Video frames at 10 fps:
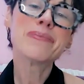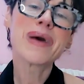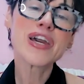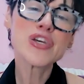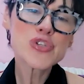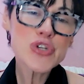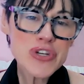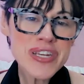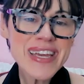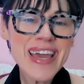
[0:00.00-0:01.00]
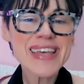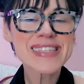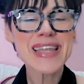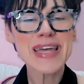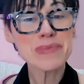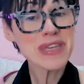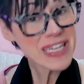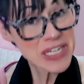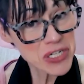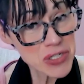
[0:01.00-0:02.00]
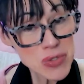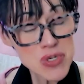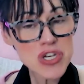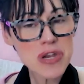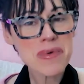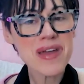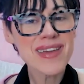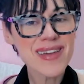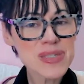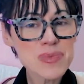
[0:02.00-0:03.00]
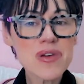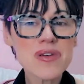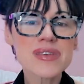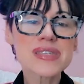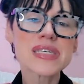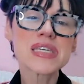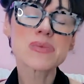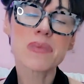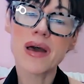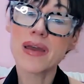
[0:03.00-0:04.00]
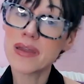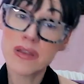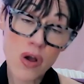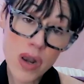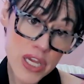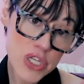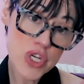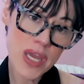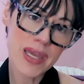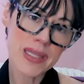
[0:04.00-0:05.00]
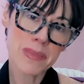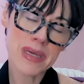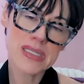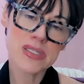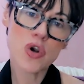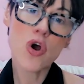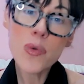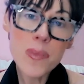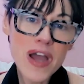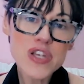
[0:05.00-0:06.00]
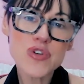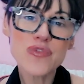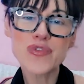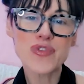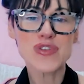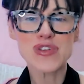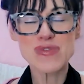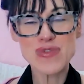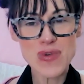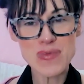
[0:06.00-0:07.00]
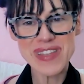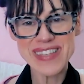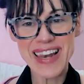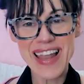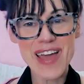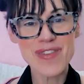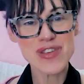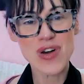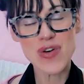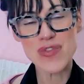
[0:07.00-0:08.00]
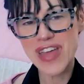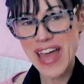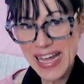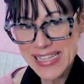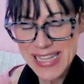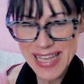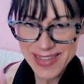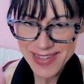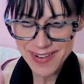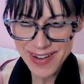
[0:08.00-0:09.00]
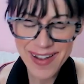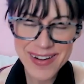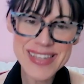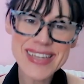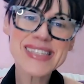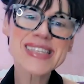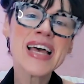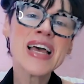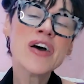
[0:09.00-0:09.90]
My journey has led me here to share my experiences, my knowledge, and my strong passion for transforming the lives of cats and their guardians.